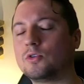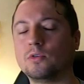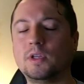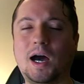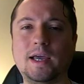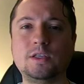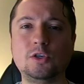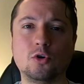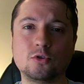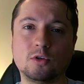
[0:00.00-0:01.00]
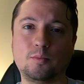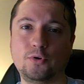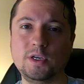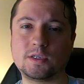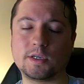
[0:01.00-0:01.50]
or the IDOs or the
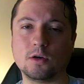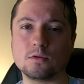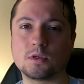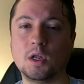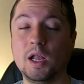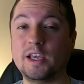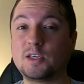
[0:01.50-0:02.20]
pre-sales is